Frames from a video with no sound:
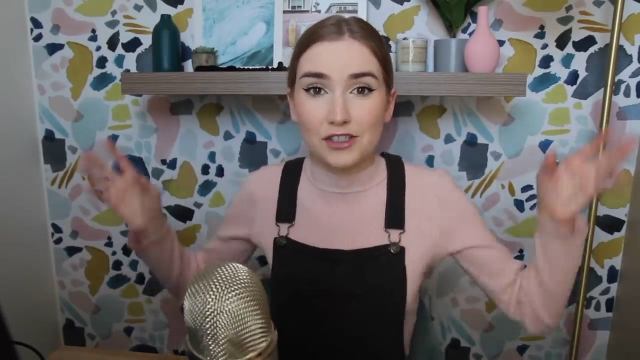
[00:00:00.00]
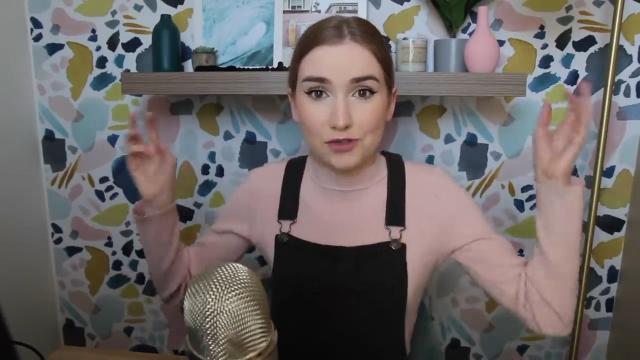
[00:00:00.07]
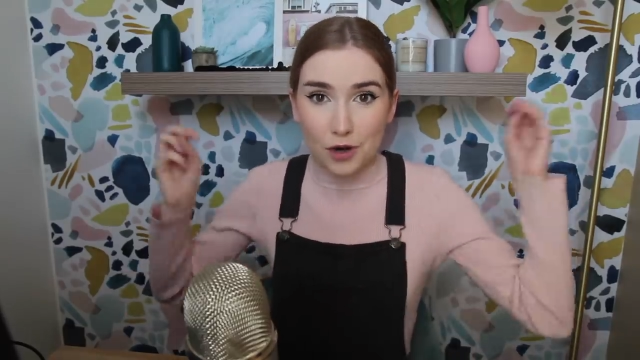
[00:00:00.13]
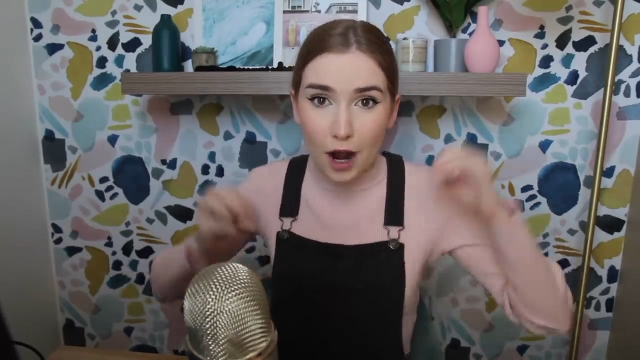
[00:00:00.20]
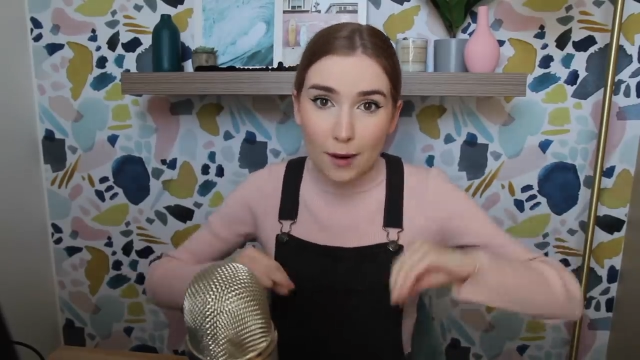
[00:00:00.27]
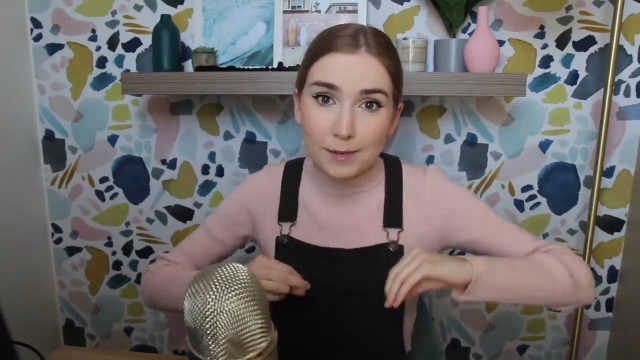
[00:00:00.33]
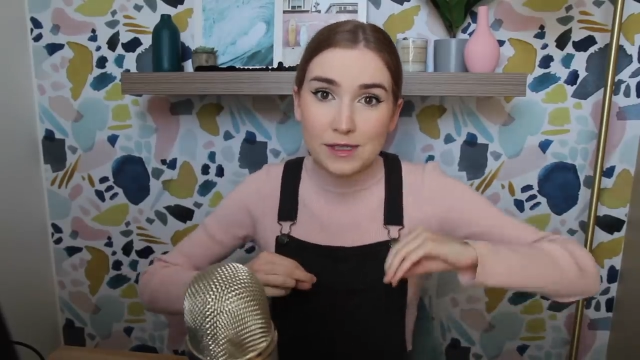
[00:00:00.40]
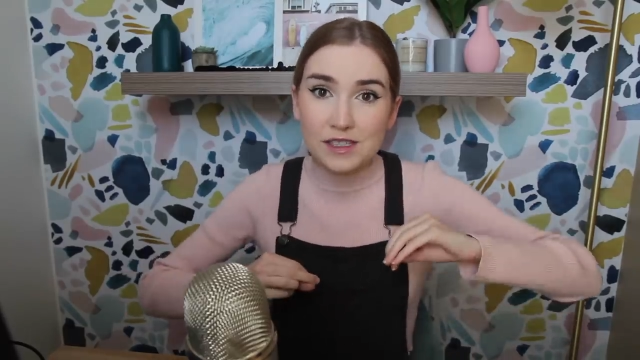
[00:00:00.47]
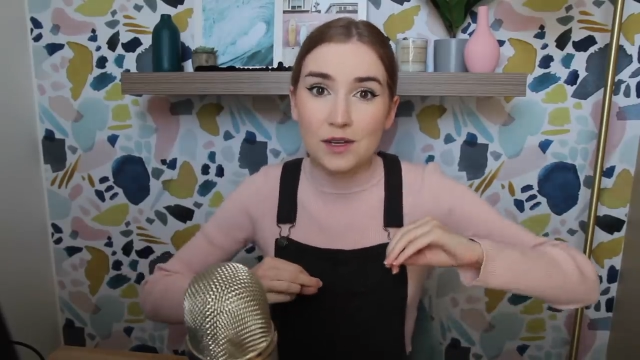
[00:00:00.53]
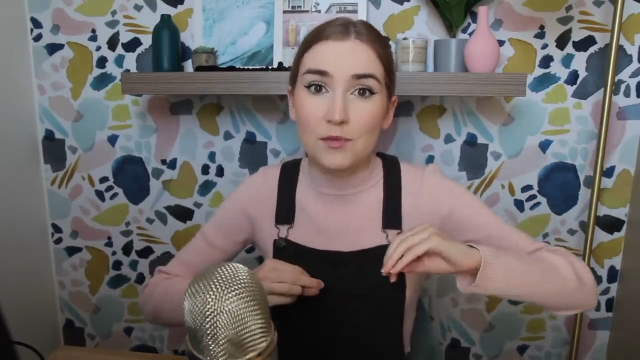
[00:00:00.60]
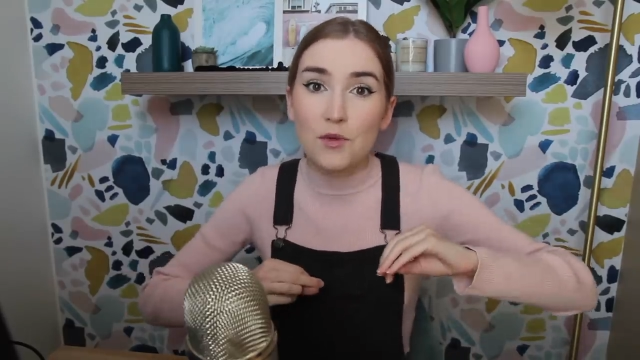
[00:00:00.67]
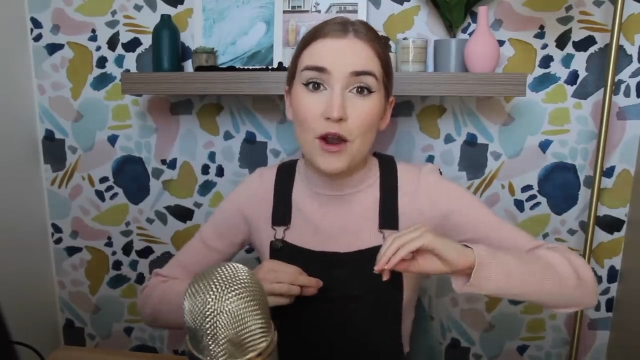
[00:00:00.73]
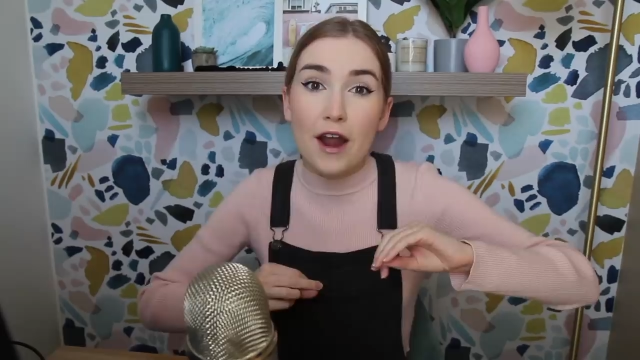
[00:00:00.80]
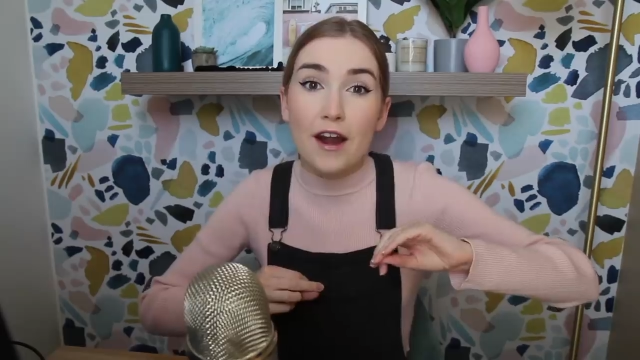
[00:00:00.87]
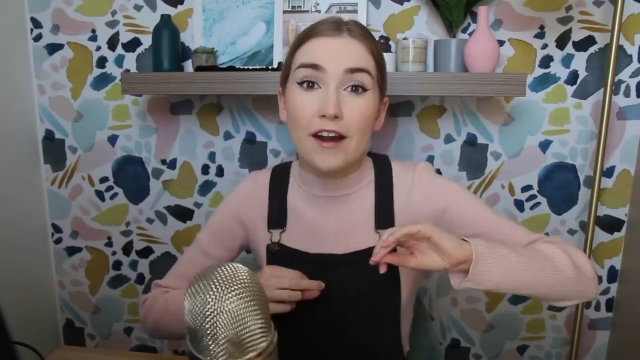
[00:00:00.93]
dropped
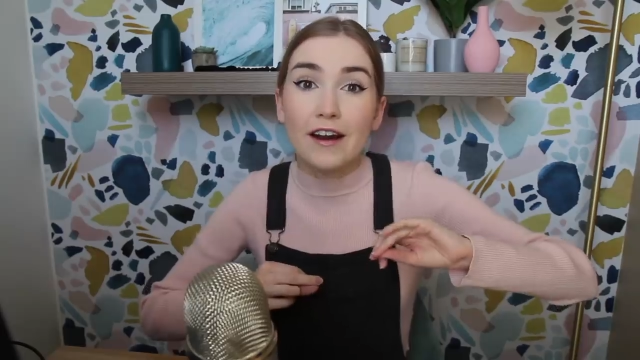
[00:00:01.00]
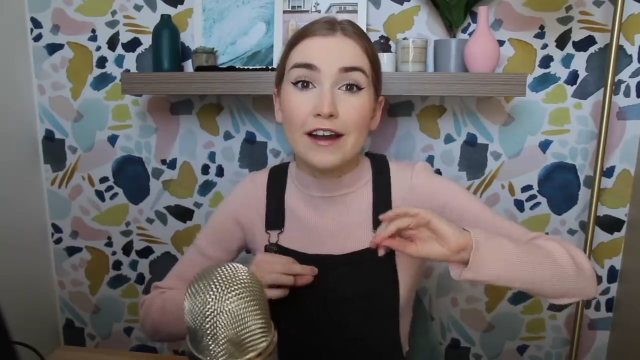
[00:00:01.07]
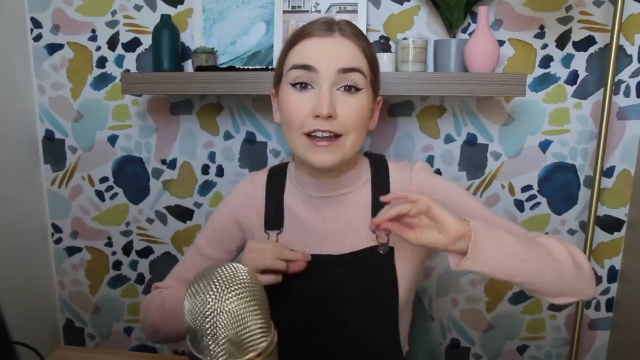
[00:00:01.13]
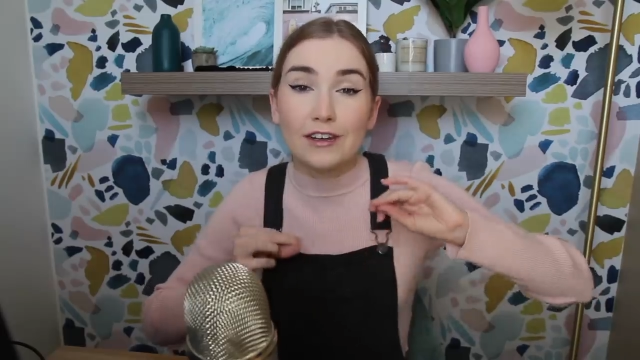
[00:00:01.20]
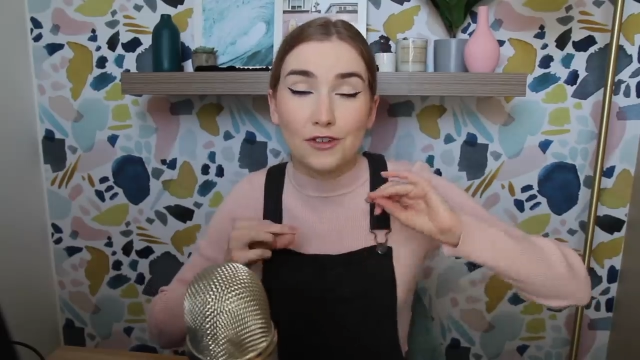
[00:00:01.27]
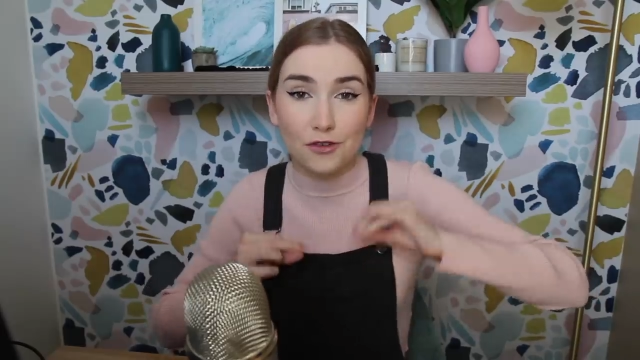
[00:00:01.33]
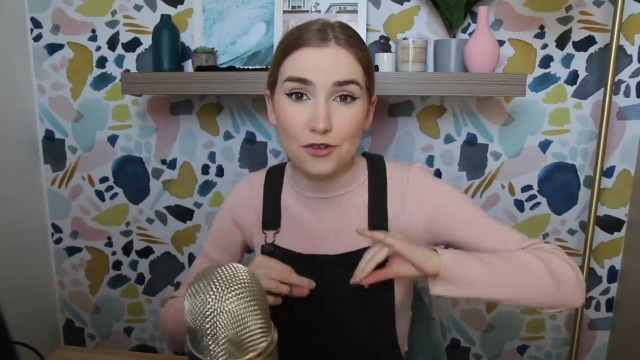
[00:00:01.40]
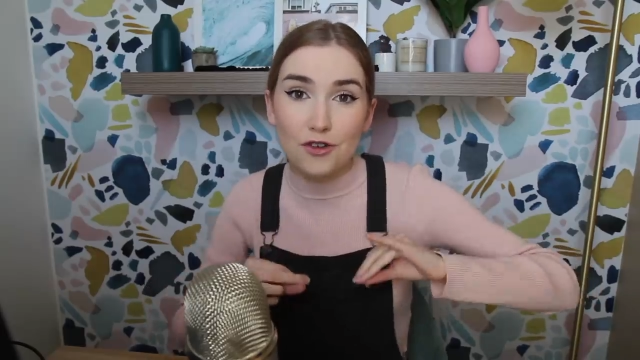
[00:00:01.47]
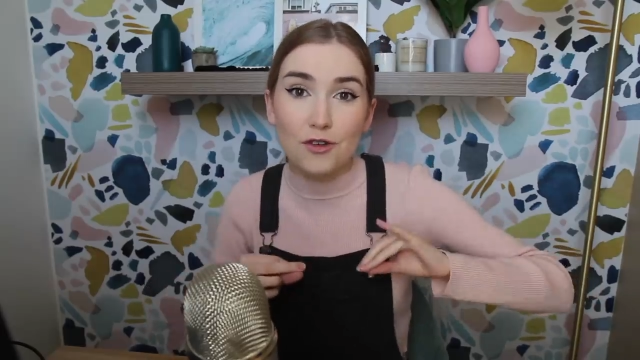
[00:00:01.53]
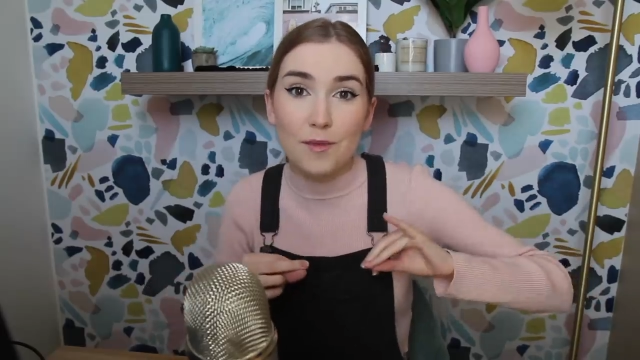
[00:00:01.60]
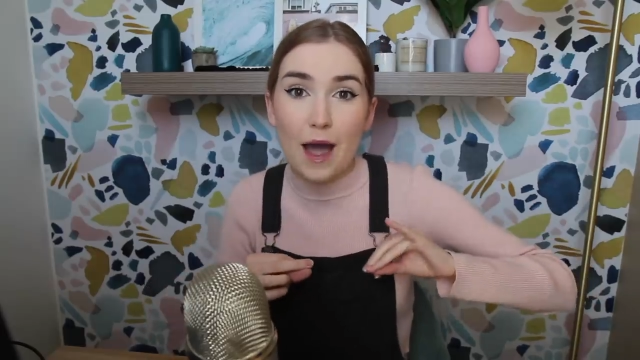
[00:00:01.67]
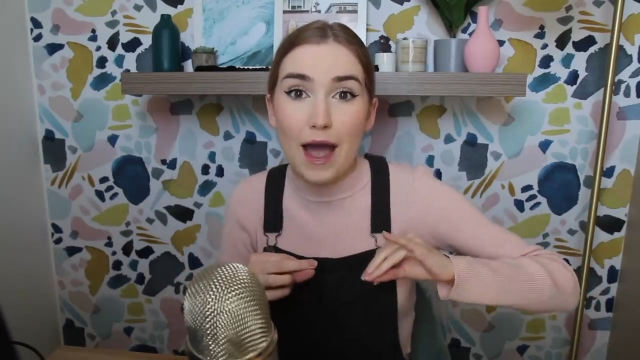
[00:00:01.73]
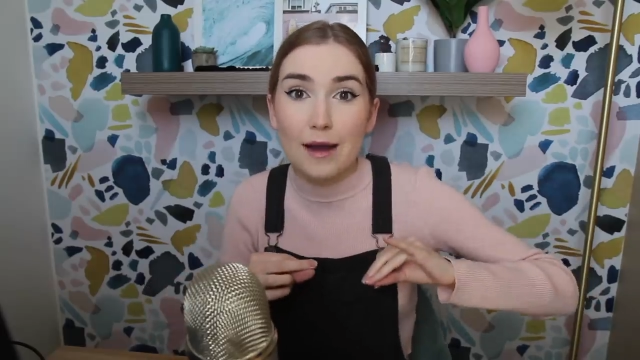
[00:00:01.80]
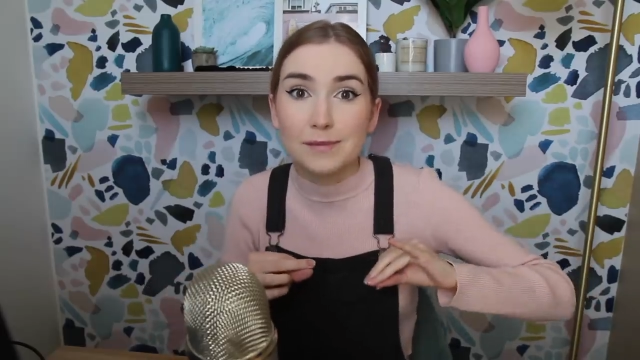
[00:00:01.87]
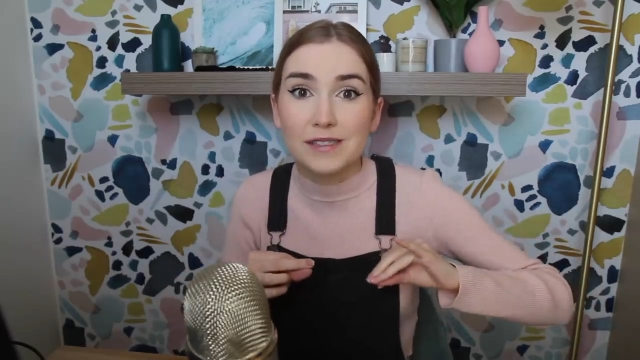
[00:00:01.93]
somewhere in Google
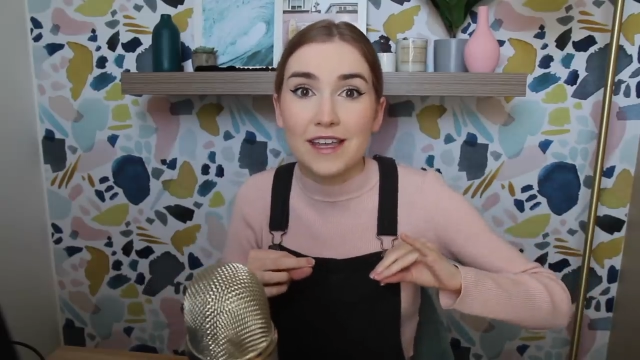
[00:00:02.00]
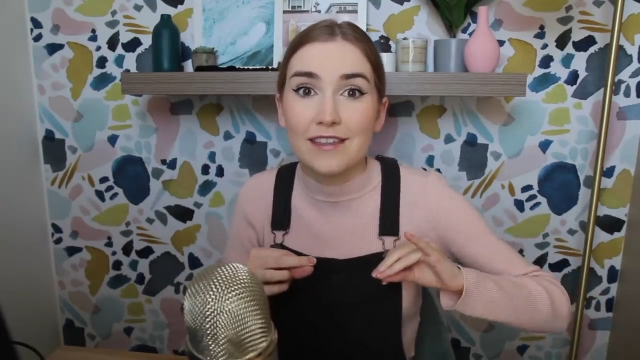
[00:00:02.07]
Maps